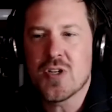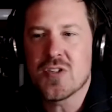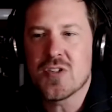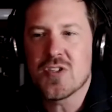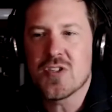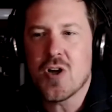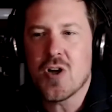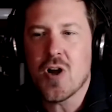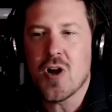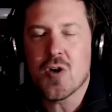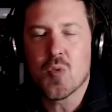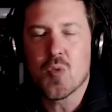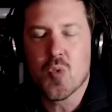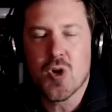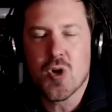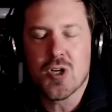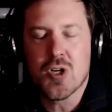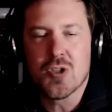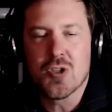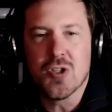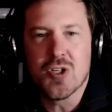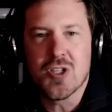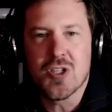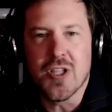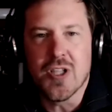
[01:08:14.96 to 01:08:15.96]
hard
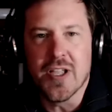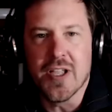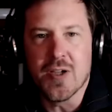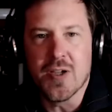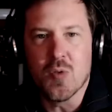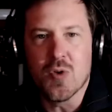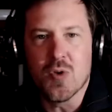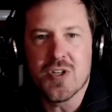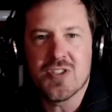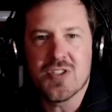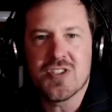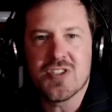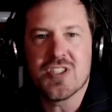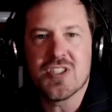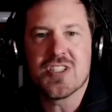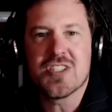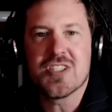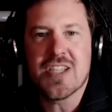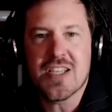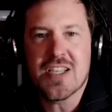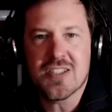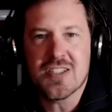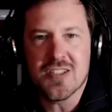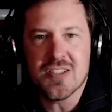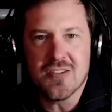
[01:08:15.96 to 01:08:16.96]
work look like, what does
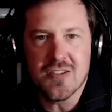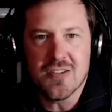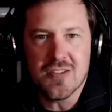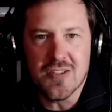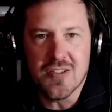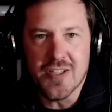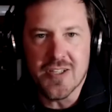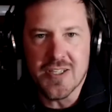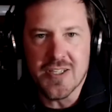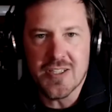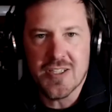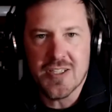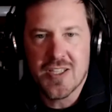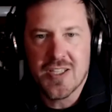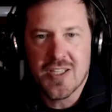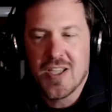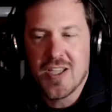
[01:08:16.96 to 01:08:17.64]
success look like.